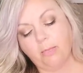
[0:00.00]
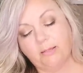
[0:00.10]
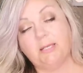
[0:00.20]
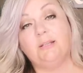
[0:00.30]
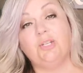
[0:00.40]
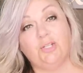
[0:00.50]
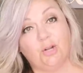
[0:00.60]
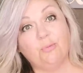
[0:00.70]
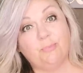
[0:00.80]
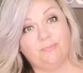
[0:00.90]
Dish
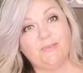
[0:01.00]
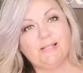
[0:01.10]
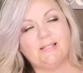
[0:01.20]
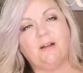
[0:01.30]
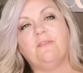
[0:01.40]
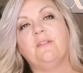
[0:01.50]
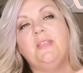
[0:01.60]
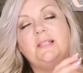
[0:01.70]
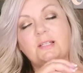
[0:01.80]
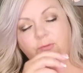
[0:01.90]
Soap. This stuff,
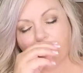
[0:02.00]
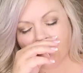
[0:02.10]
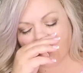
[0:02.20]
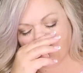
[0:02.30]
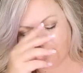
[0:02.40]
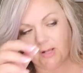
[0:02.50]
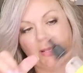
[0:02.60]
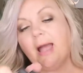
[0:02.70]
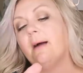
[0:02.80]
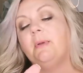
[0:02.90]
this is from Grove
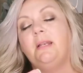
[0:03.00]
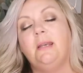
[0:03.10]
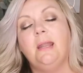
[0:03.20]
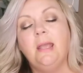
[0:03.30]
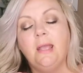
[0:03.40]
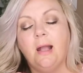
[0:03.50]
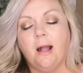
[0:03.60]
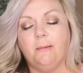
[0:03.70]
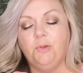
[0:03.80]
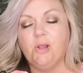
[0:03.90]
Collab. And
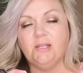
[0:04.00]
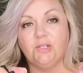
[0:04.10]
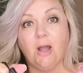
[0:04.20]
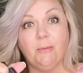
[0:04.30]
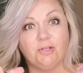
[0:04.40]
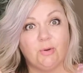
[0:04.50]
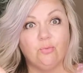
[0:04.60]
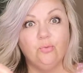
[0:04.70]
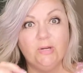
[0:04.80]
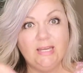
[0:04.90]
you guys know how much I
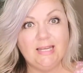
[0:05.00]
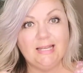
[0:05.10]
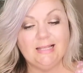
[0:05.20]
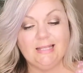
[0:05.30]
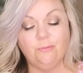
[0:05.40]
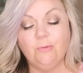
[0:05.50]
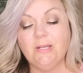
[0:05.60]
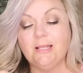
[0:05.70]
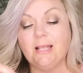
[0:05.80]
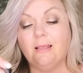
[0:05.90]
really,
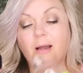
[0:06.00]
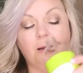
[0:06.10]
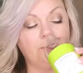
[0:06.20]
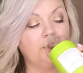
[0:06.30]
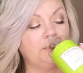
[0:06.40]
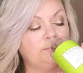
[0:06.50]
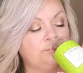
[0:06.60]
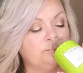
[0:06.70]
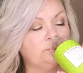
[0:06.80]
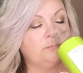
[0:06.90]
really love
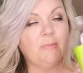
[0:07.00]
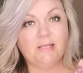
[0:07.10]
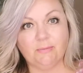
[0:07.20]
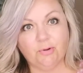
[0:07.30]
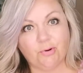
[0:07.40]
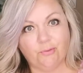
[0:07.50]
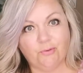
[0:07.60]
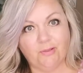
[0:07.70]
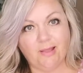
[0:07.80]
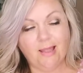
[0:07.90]
me some
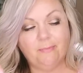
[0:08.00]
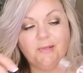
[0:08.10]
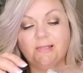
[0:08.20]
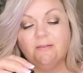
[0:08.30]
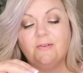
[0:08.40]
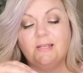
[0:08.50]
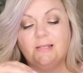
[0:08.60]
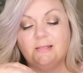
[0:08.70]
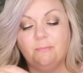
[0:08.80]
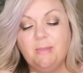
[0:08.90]
Grove Collab. This stuff
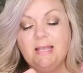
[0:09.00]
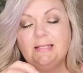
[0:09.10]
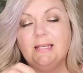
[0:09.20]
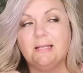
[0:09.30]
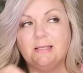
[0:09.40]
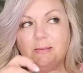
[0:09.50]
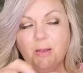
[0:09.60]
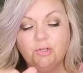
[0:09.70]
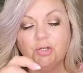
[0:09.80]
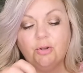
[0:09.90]
is amazing. It
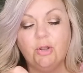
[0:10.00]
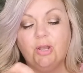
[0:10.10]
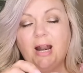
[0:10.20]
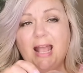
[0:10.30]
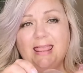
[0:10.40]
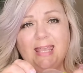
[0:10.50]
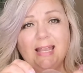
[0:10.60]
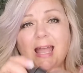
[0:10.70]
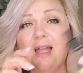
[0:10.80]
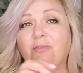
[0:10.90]
smells so good. I
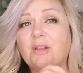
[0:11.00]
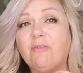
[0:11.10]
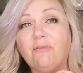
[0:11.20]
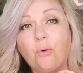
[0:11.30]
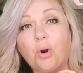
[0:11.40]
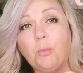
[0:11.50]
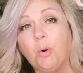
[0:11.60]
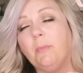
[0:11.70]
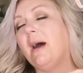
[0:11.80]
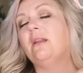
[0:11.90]
think I have like 4
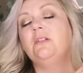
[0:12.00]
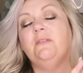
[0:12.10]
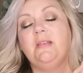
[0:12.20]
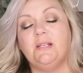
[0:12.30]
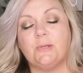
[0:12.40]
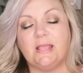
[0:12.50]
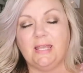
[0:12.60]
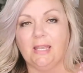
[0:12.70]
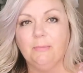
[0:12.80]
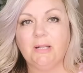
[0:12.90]
more bottles of these, so I
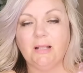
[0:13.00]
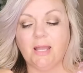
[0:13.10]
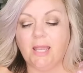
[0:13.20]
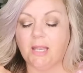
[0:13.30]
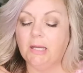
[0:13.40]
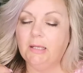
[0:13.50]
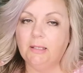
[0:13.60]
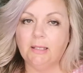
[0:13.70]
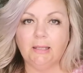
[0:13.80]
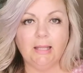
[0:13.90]
think I'm gonna like
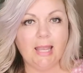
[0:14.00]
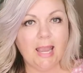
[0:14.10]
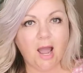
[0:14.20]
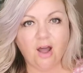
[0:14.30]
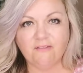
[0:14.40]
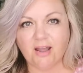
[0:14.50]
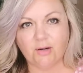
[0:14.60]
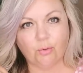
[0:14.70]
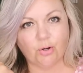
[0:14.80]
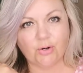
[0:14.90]
lay off
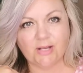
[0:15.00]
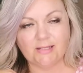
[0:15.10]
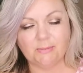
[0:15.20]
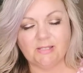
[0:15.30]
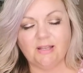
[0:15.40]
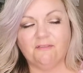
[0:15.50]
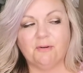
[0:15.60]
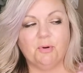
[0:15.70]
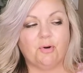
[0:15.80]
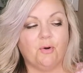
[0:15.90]
on ordering some stuff
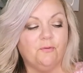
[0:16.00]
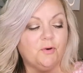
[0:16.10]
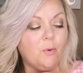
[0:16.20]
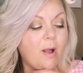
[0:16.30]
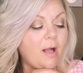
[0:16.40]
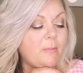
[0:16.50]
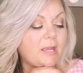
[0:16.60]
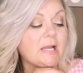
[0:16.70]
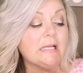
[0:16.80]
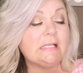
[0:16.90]
from Grove for a while,
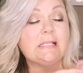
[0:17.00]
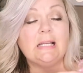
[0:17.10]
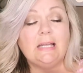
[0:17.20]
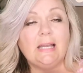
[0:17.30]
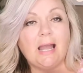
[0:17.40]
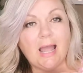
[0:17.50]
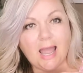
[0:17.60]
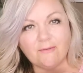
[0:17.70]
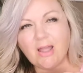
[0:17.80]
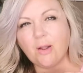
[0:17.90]
because
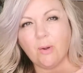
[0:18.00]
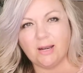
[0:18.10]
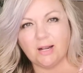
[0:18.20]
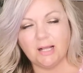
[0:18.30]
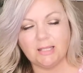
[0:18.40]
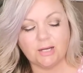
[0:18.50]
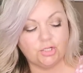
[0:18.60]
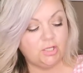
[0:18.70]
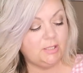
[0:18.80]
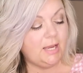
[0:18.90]
I've got quite a
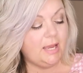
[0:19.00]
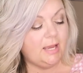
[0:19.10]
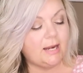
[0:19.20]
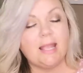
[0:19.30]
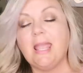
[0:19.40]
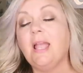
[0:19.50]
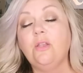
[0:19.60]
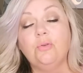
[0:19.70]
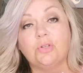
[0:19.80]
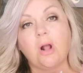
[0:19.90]
collection and I
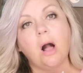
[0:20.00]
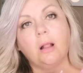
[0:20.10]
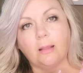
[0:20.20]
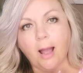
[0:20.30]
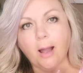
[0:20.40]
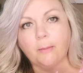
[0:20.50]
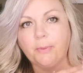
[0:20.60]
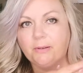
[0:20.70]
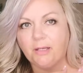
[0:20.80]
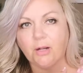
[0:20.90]
can't use it all
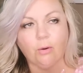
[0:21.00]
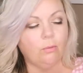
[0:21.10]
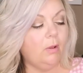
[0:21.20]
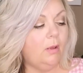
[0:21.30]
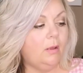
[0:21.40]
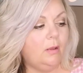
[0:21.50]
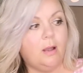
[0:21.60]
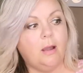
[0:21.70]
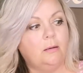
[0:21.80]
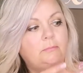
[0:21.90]
up, you know,
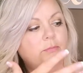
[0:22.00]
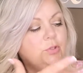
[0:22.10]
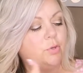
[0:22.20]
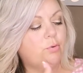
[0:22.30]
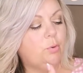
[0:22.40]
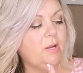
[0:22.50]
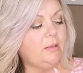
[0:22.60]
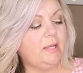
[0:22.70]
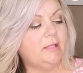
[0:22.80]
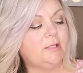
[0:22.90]
so
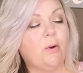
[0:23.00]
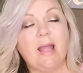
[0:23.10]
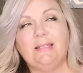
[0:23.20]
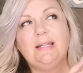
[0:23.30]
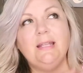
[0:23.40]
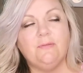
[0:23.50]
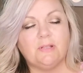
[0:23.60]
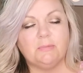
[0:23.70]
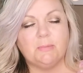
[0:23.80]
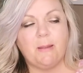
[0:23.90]
quickly. So I did give
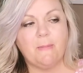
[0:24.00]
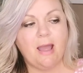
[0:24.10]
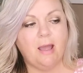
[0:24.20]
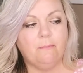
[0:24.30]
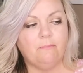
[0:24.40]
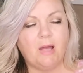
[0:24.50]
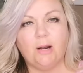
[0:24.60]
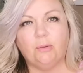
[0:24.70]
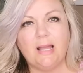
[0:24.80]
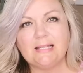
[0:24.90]
some to my mom, I
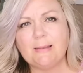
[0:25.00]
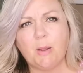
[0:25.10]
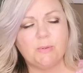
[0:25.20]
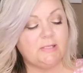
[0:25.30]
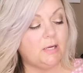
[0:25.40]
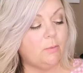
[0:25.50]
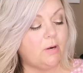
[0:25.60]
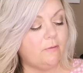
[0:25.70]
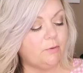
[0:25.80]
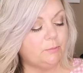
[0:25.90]
don't know, last time I was there or
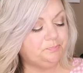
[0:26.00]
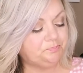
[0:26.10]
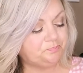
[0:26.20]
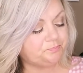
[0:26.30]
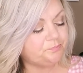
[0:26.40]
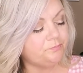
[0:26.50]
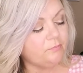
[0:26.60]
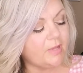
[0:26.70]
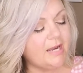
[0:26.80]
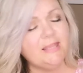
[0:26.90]
whatever,
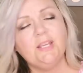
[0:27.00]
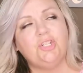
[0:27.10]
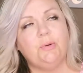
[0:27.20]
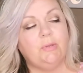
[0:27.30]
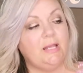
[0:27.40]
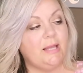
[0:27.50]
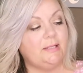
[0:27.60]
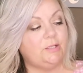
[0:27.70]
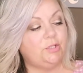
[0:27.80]
and I think she really liked it